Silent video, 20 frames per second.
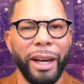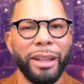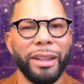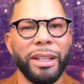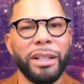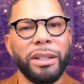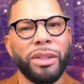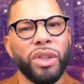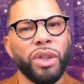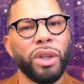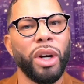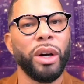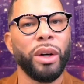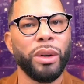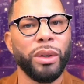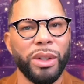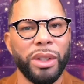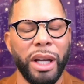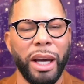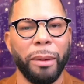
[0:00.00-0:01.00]
And this
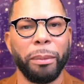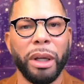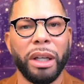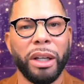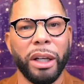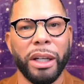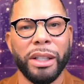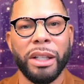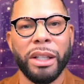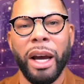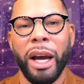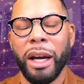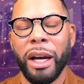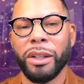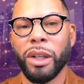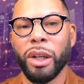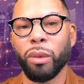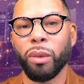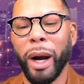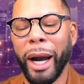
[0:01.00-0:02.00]
shows that because
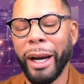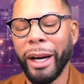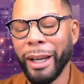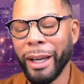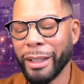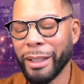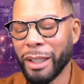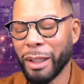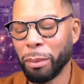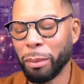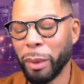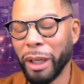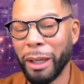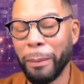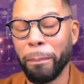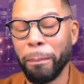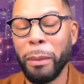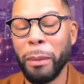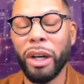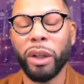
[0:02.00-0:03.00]
Dwight has spent
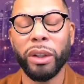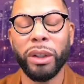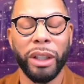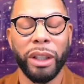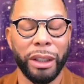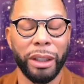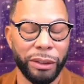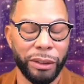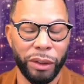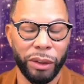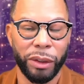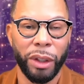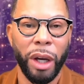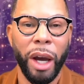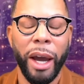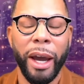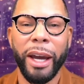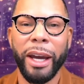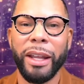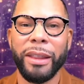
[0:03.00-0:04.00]
millions
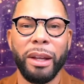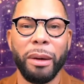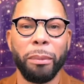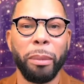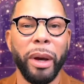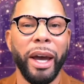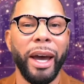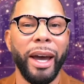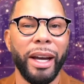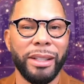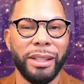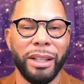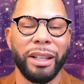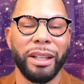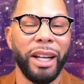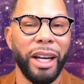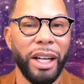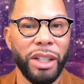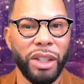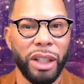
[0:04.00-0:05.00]
in the past,
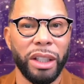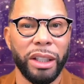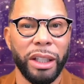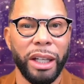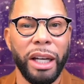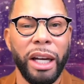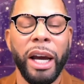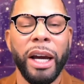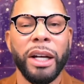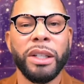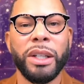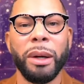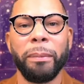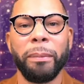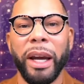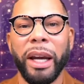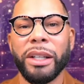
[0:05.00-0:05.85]
allegedly, to make